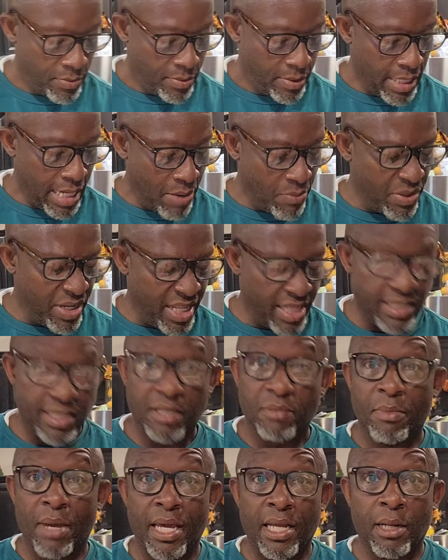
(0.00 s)
And I went ahead and
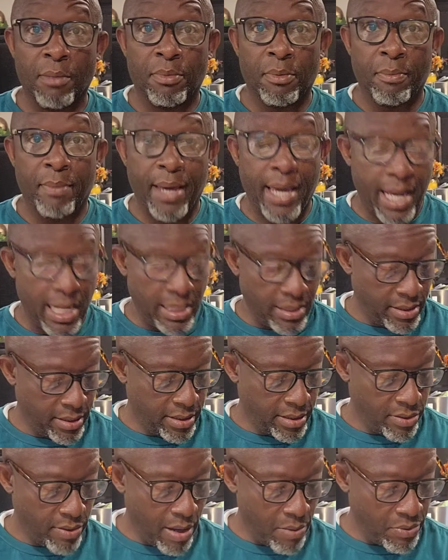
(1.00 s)
just made up a batch
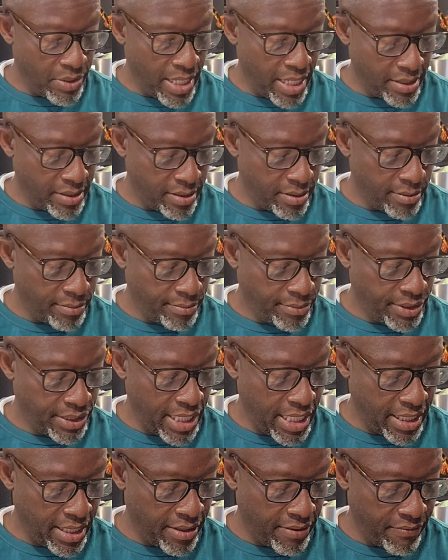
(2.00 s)
so I wouldn't have to
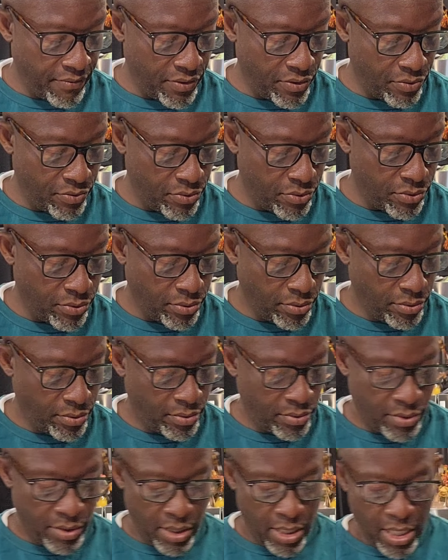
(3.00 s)
shake individual
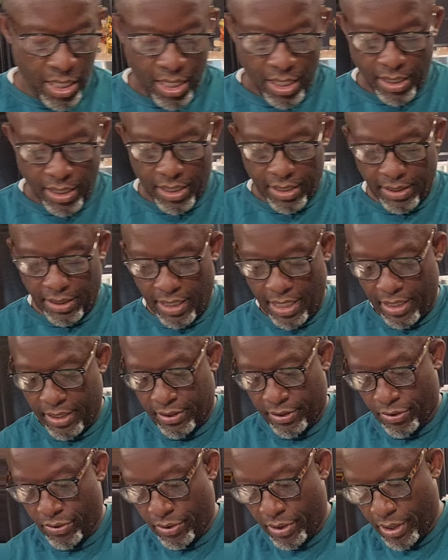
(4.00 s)

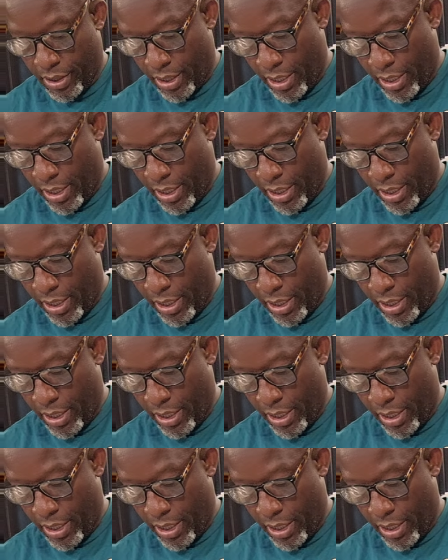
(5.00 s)
containers on it.